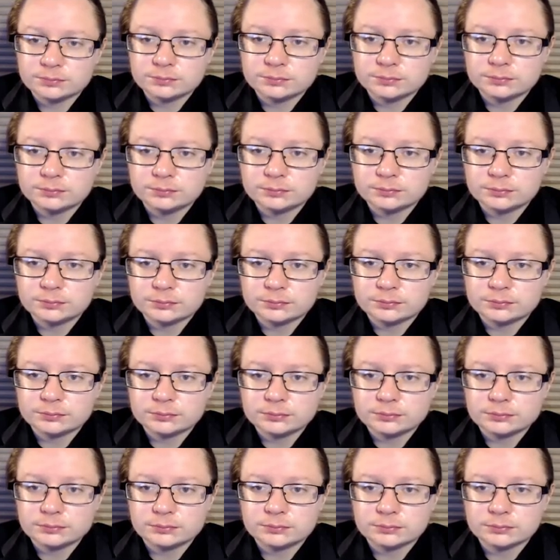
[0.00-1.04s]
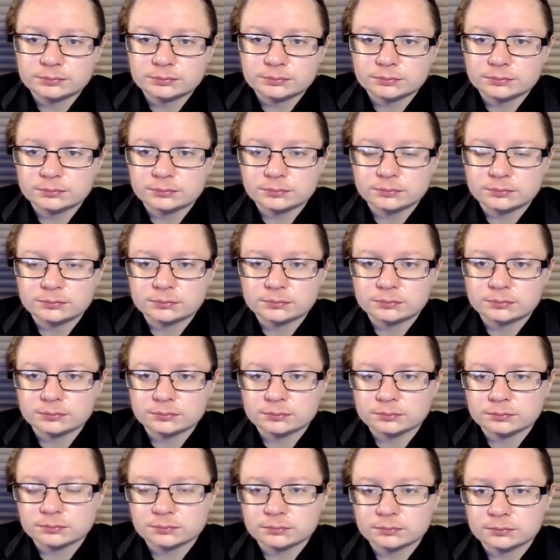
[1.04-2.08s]

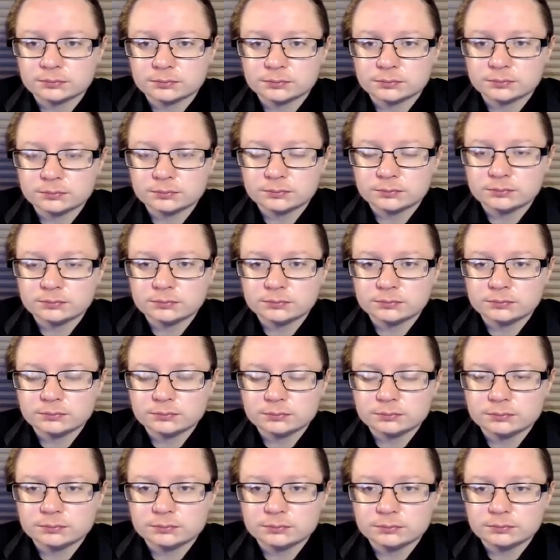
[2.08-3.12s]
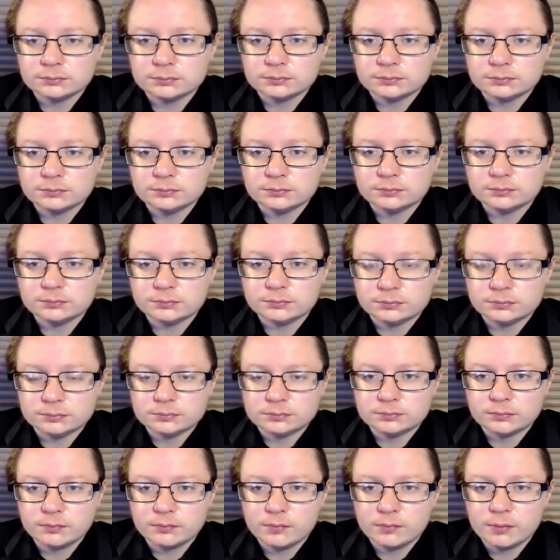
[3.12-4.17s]

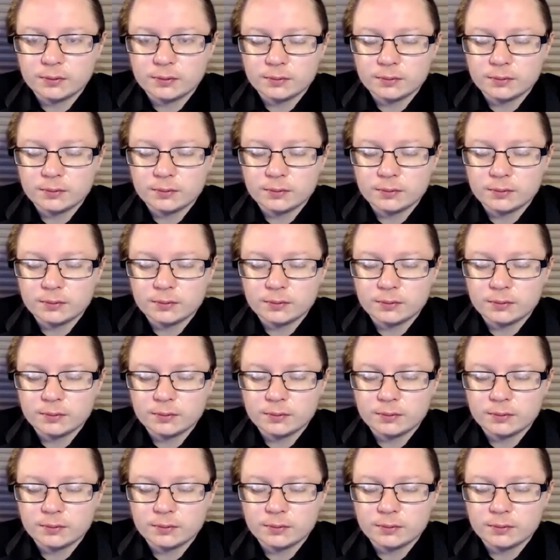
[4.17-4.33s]
The person shown says nothing.